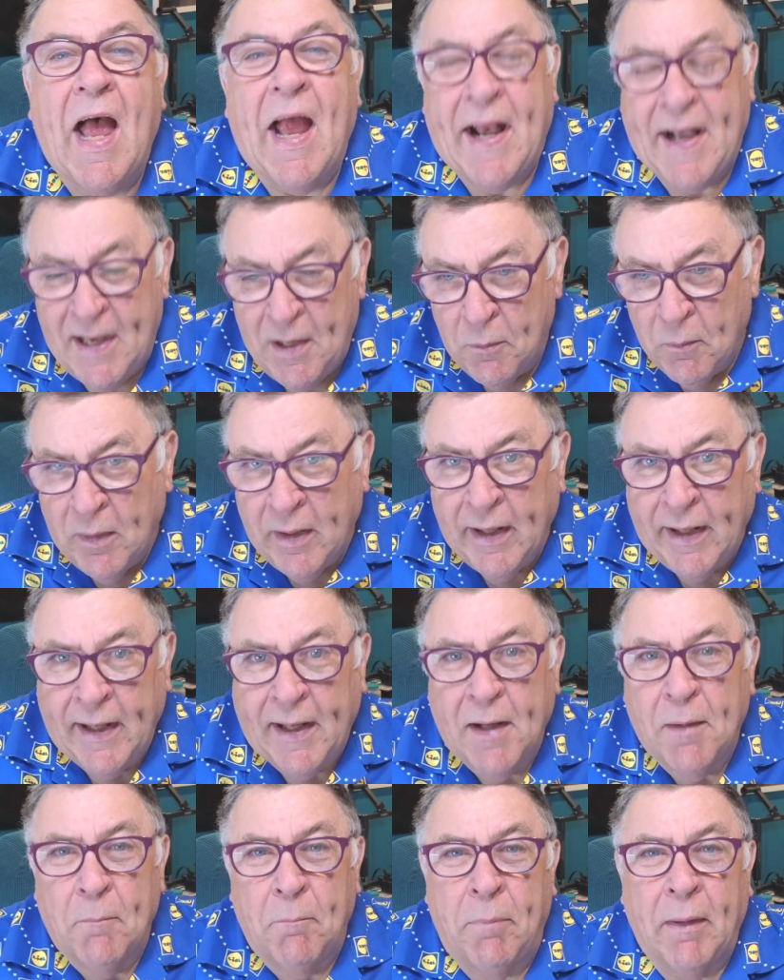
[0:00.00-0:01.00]

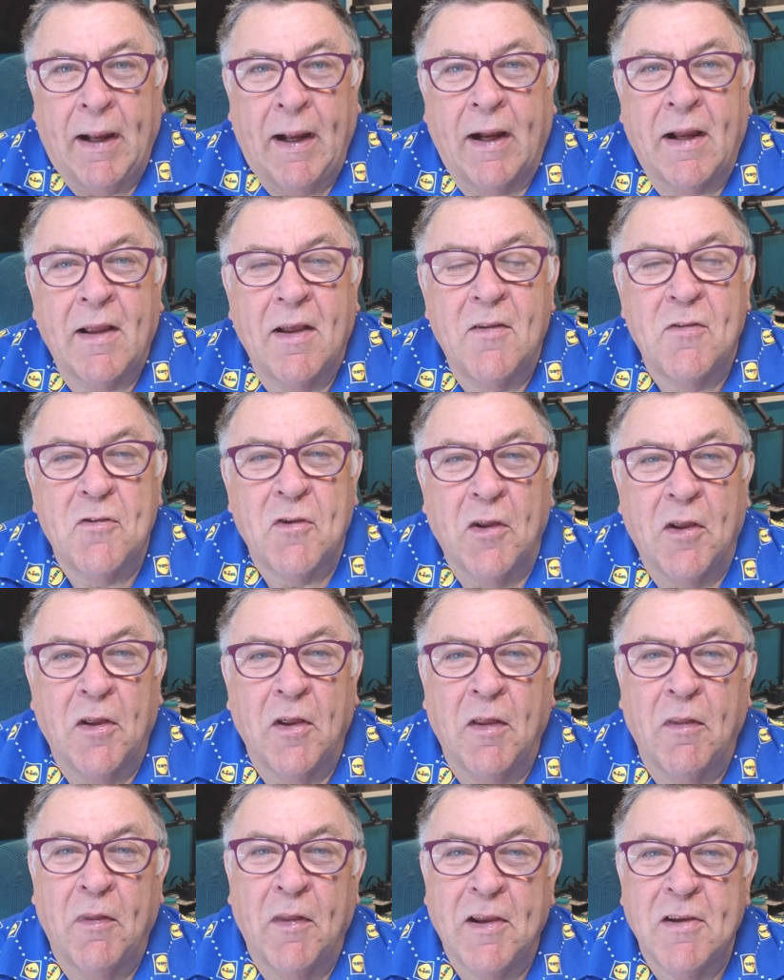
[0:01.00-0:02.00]
Anyway, back
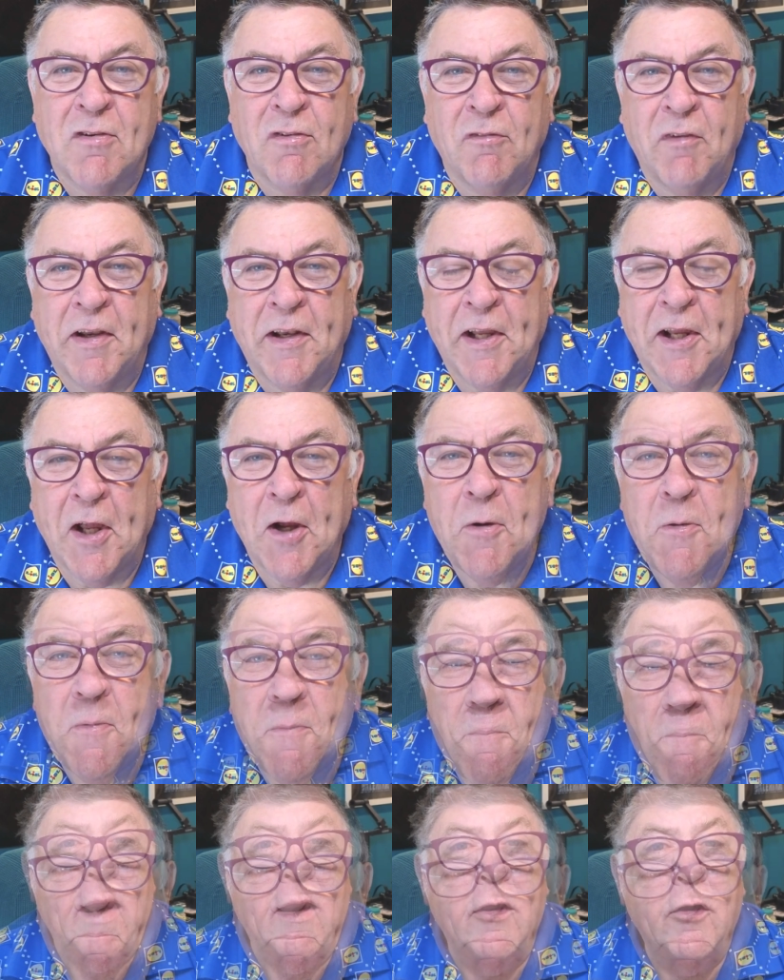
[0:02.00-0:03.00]
to this
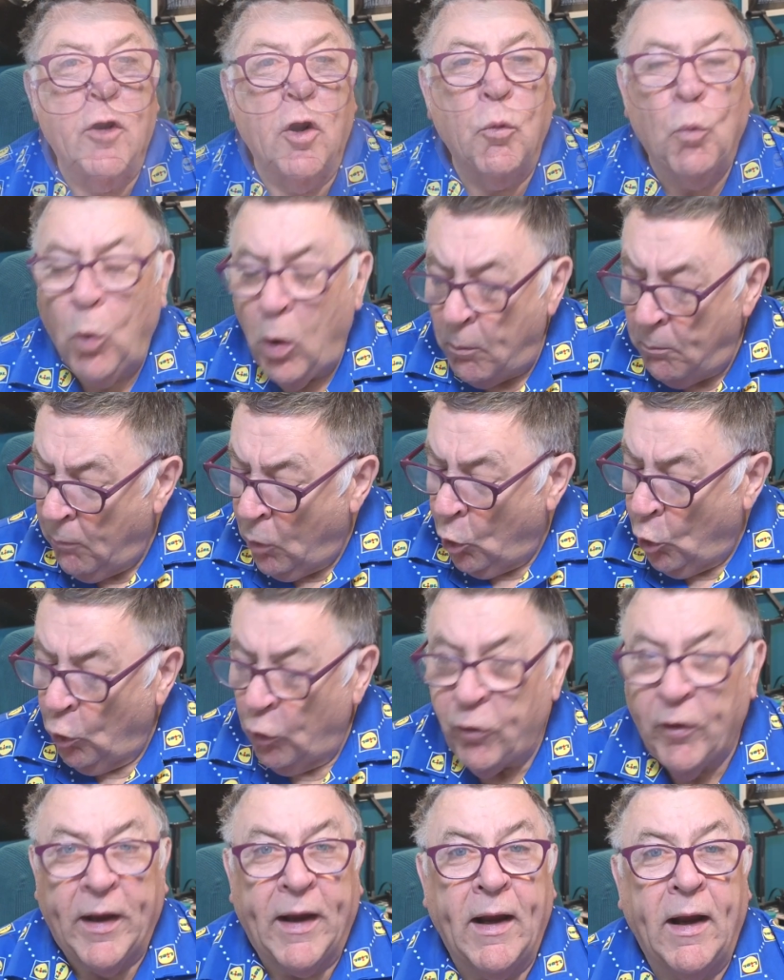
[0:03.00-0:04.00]
video. And one
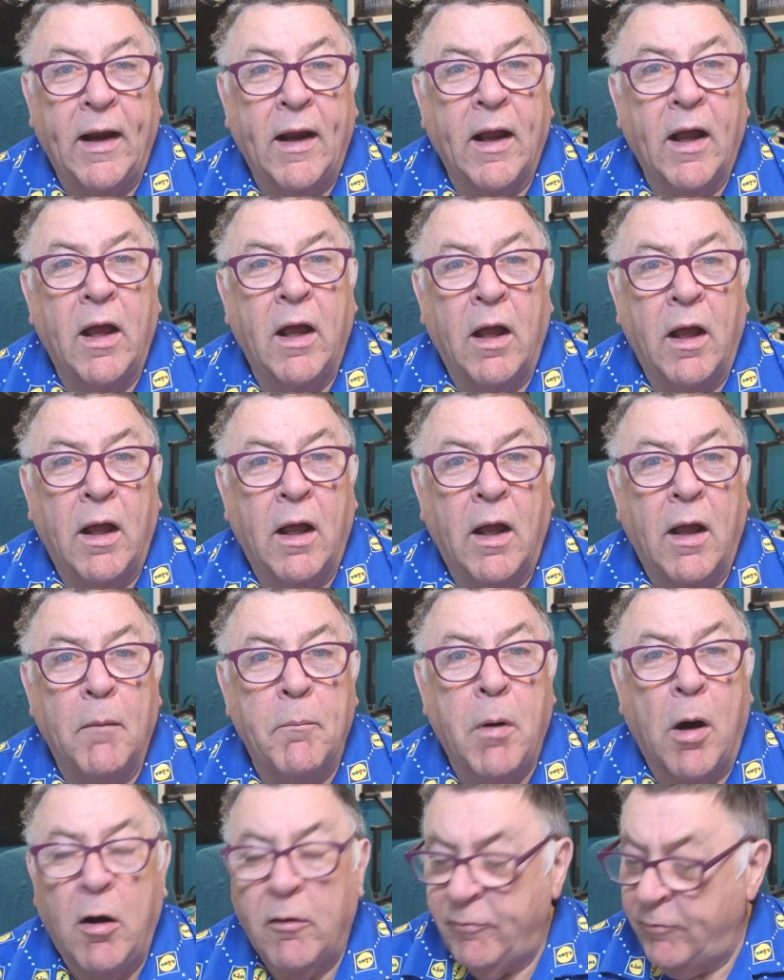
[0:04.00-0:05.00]
more thing,
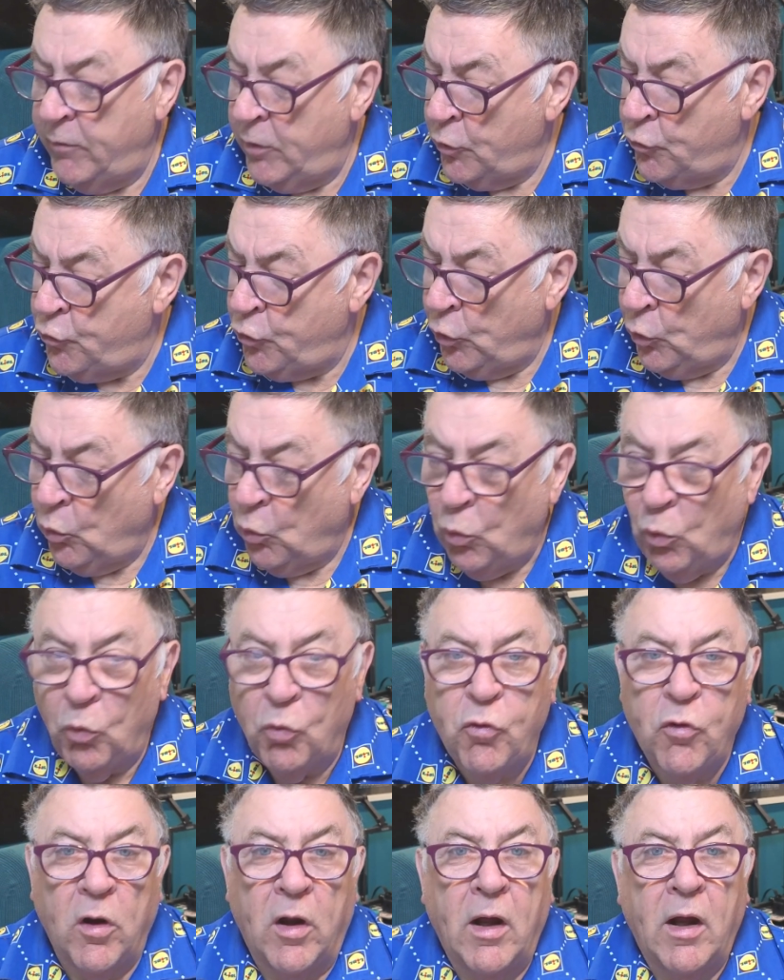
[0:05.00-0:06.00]
apart from the
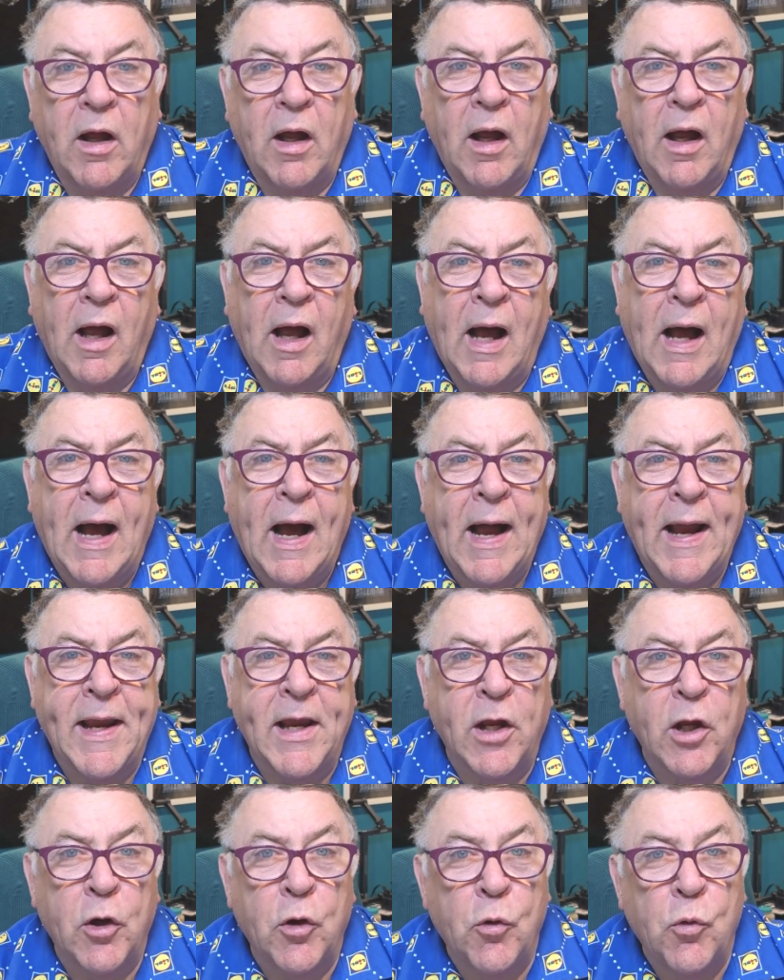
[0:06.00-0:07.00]
tools, I
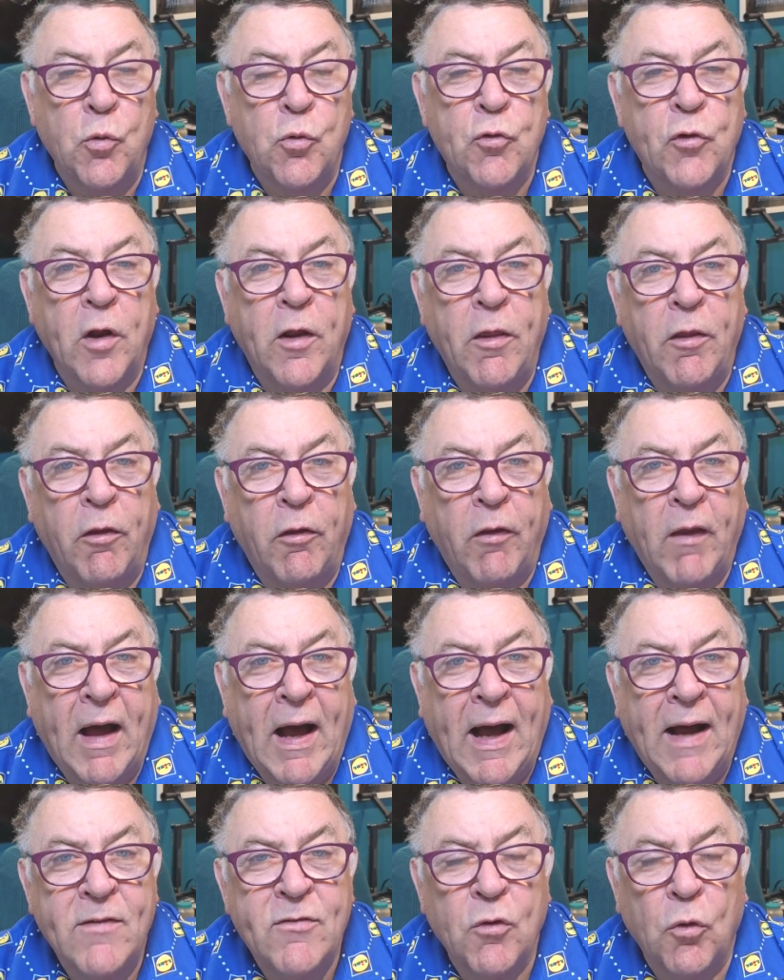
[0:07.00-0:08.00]
used
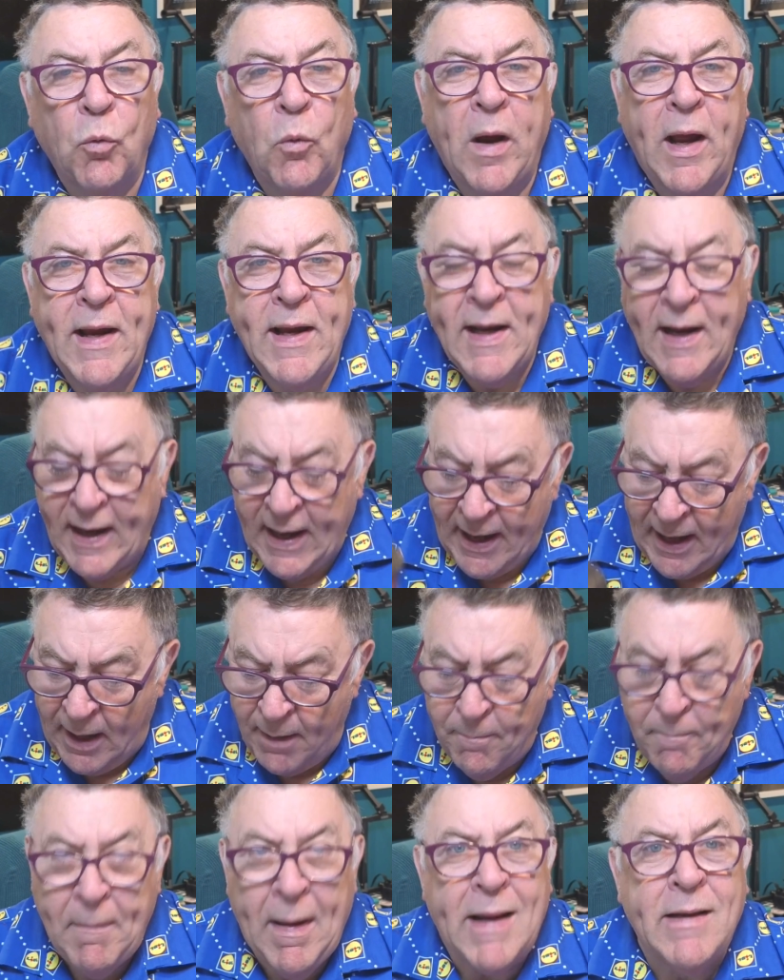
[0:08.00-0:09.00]
that, where you
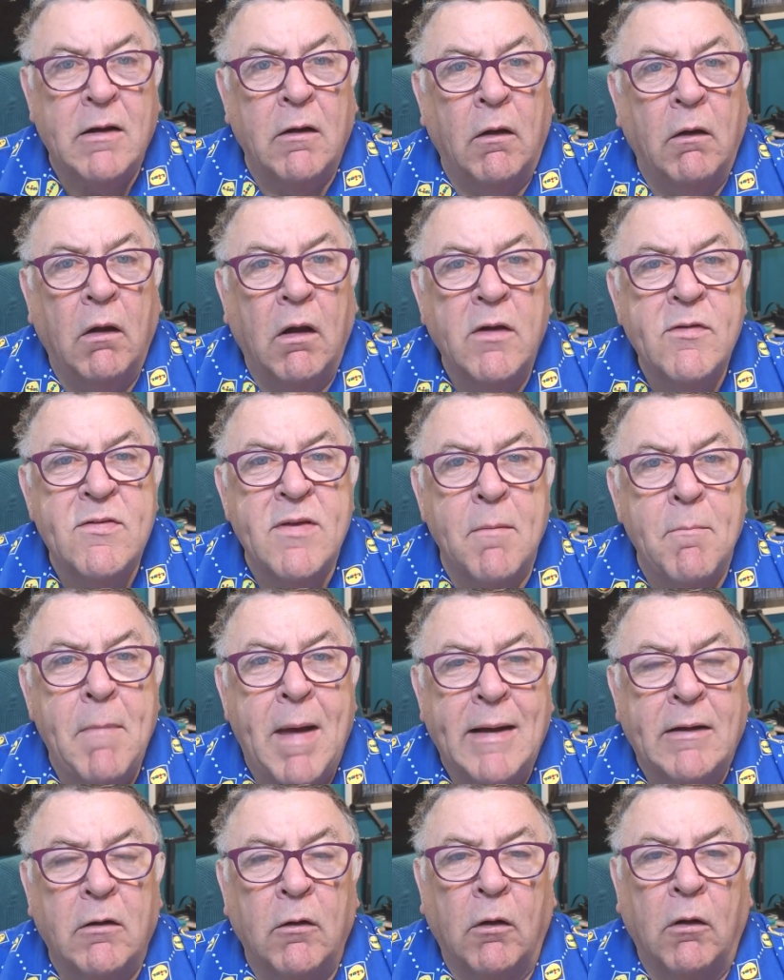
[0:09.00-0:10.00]
get a metal to
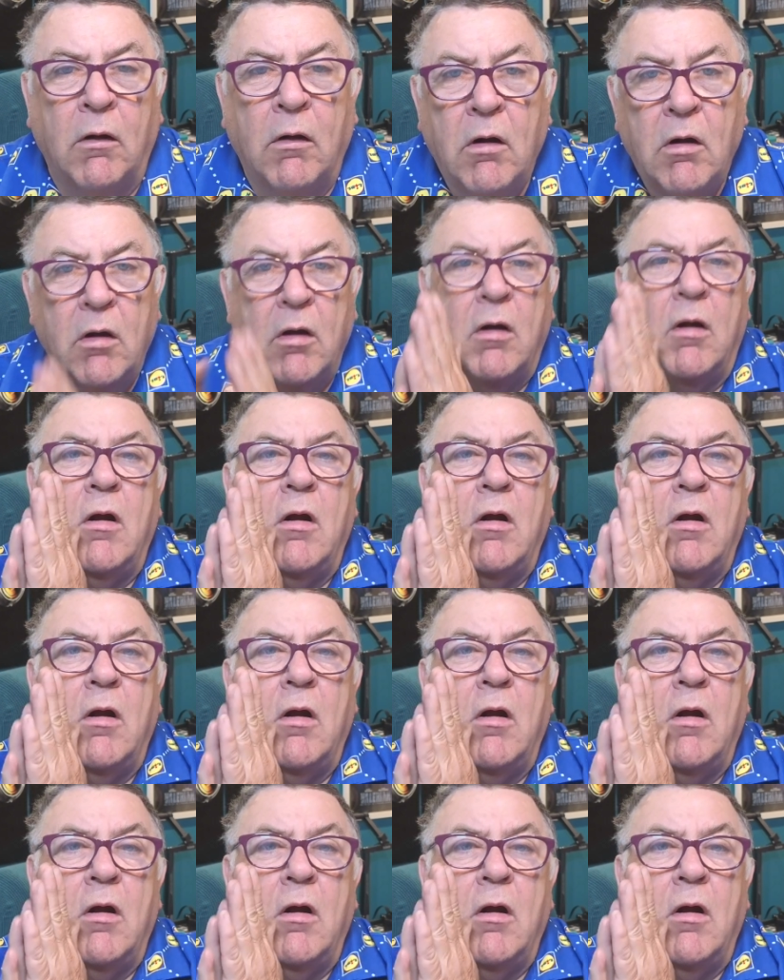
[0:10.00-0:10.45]
metal